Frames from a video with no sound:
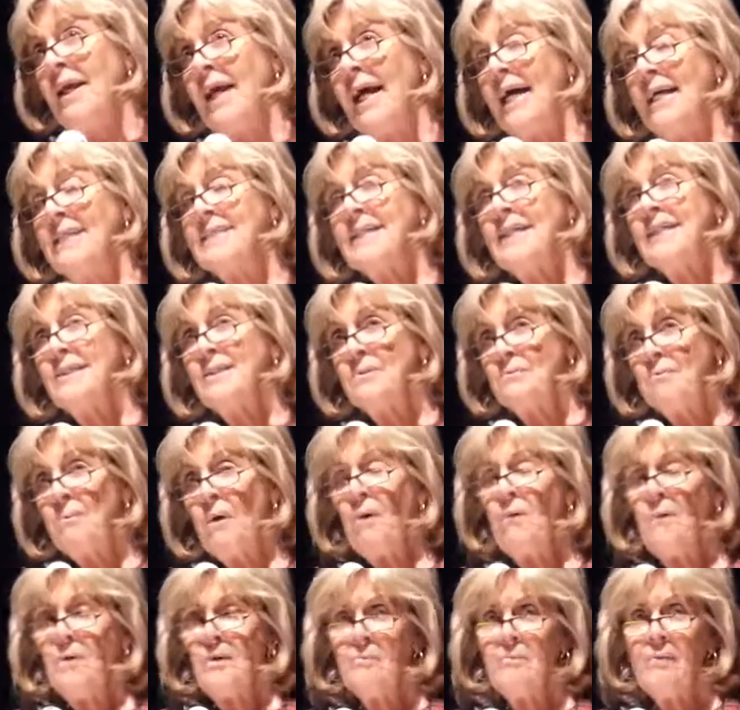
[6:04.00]
as I
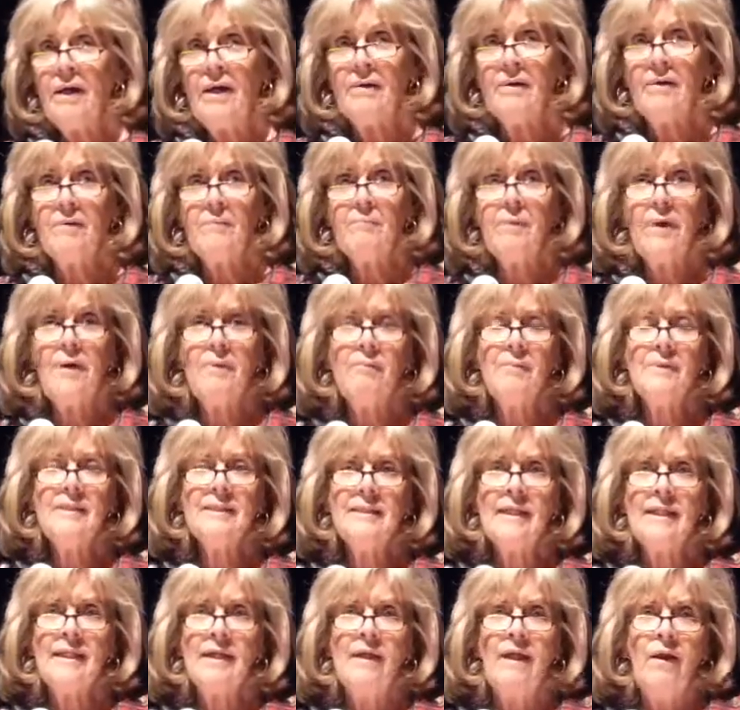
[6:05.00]
spoke about it, people
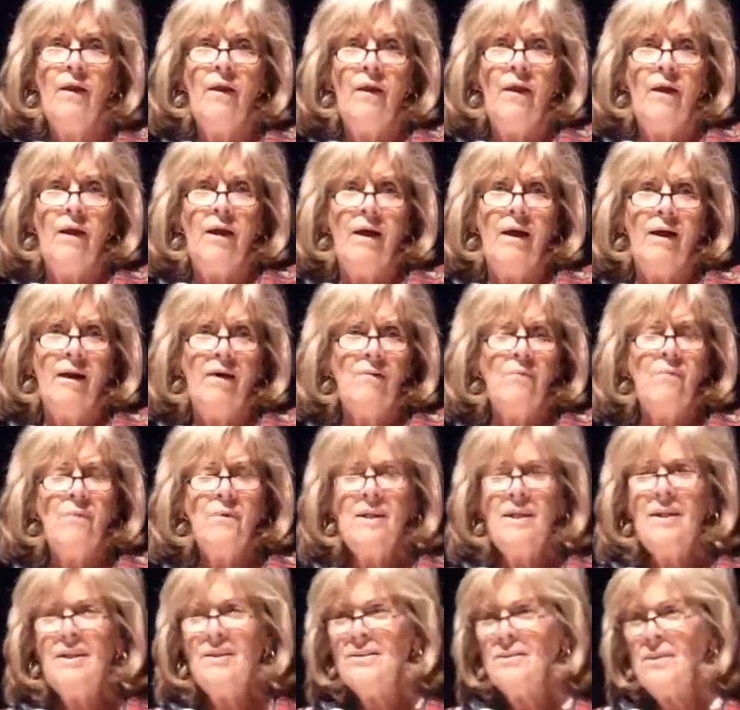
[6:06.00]
said,
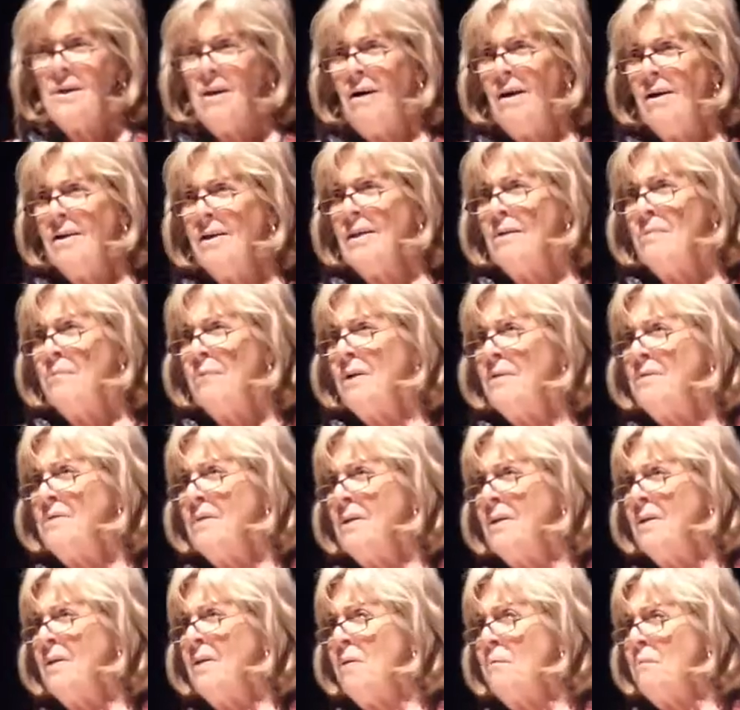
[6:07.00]
what are you talking about?
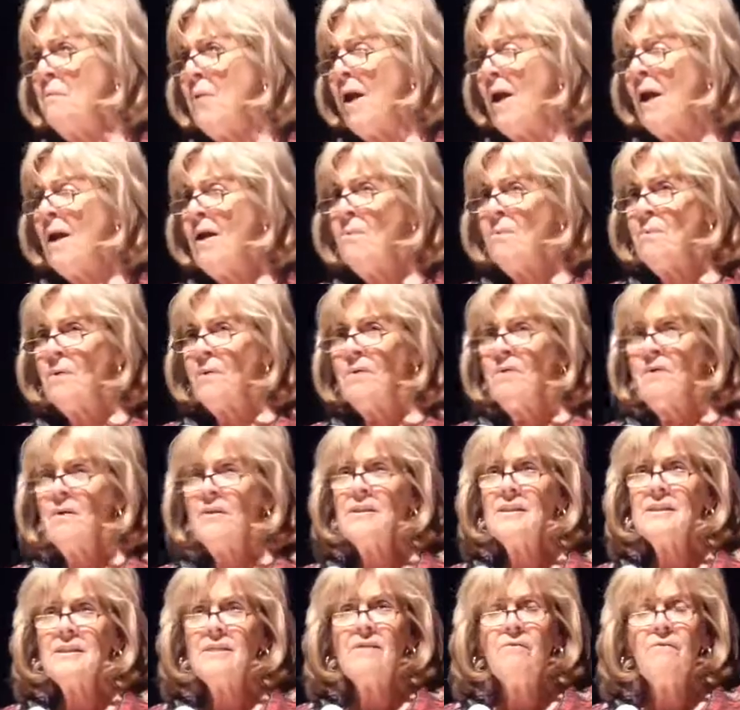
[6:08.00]
Look at the paper. Look at
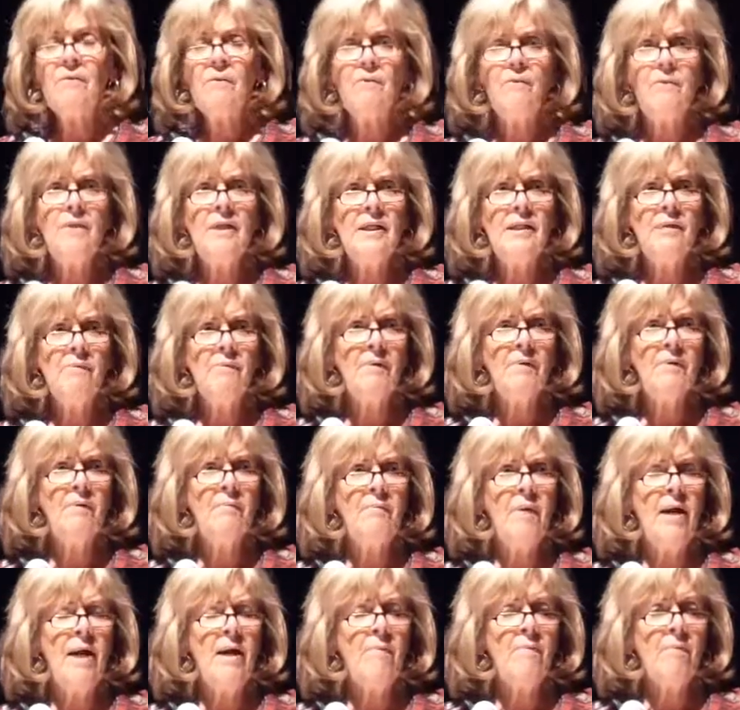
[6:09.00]
the stuff we're reading about
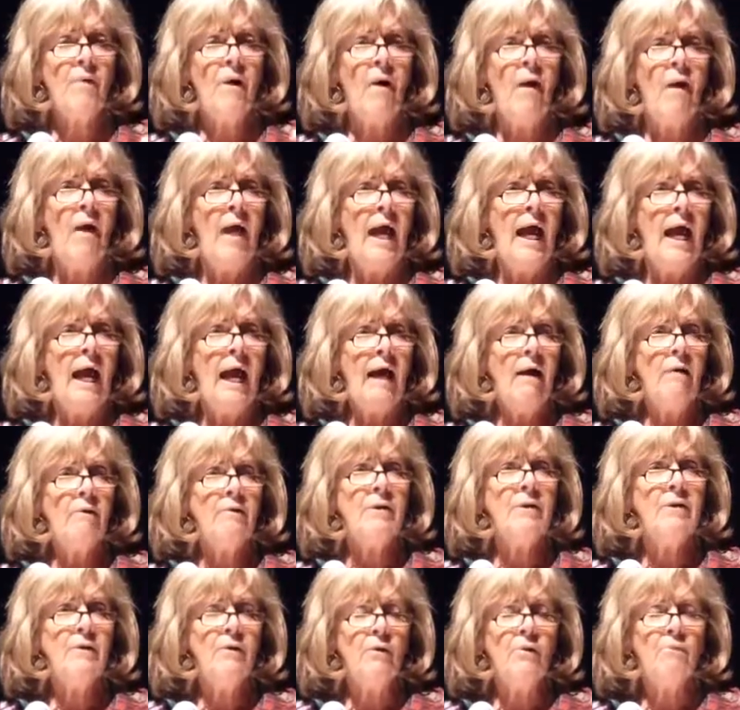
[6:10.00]
in the paper. How
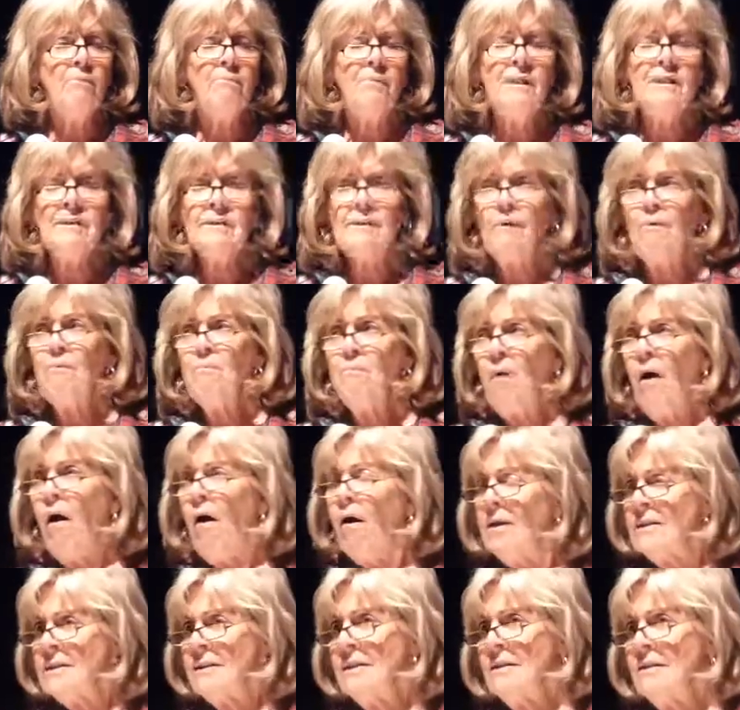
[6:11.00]
can you be so
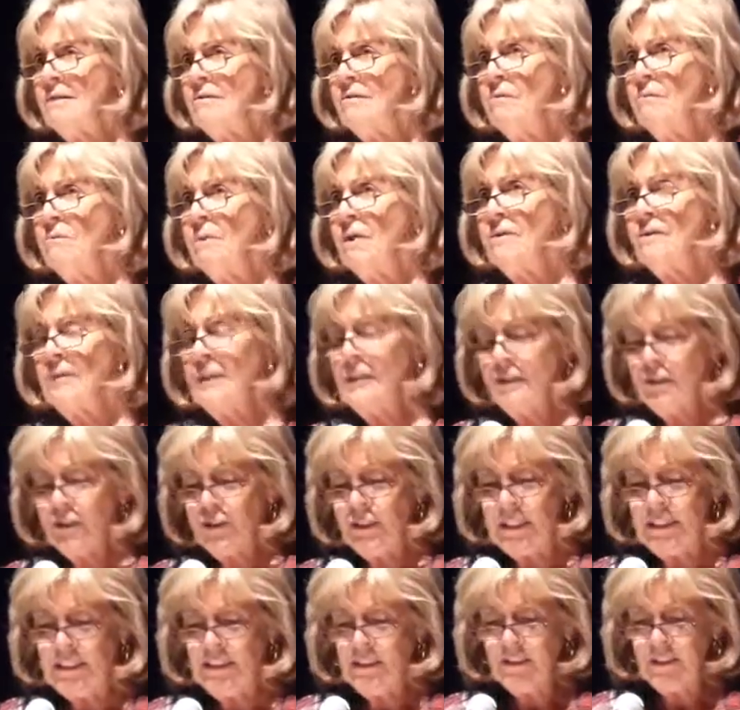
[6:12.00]
positive about these
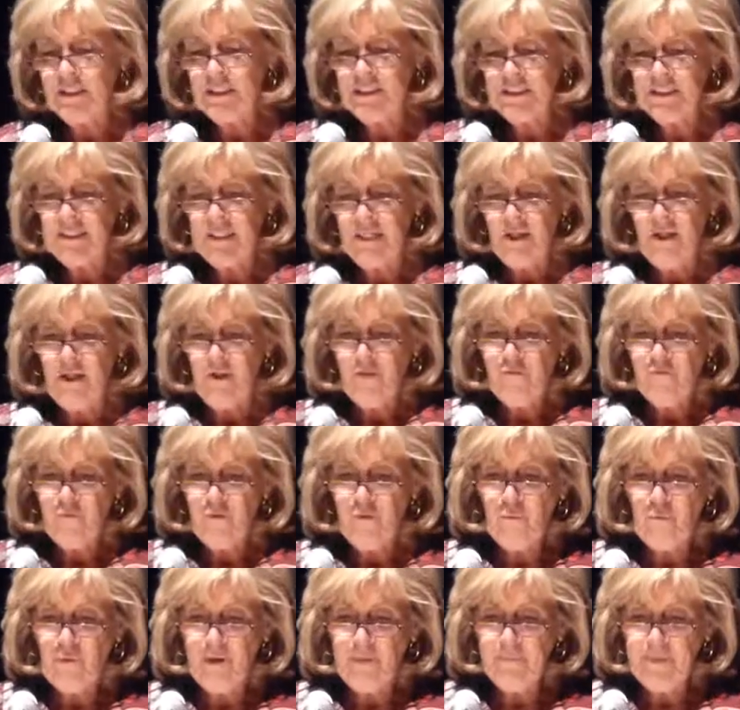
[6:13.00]
changes
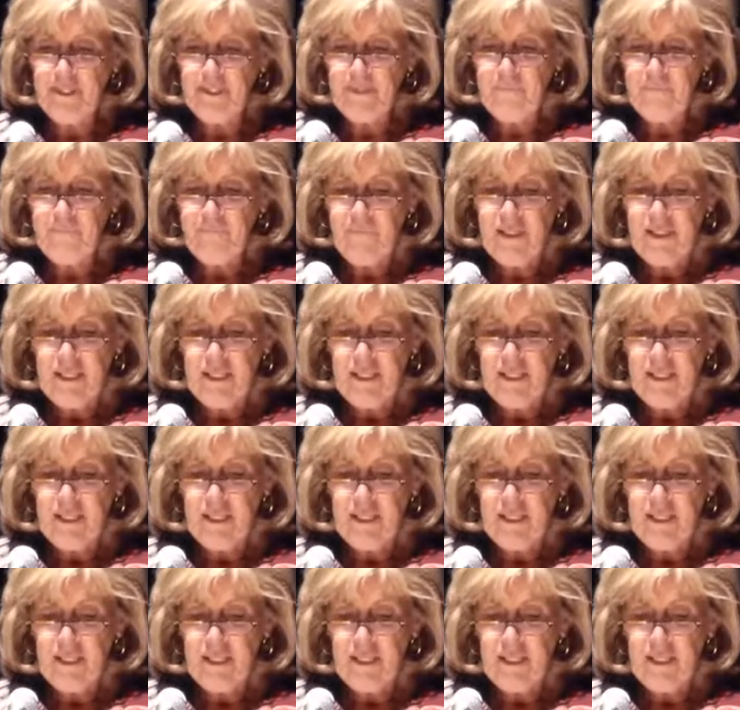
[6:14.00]
for women?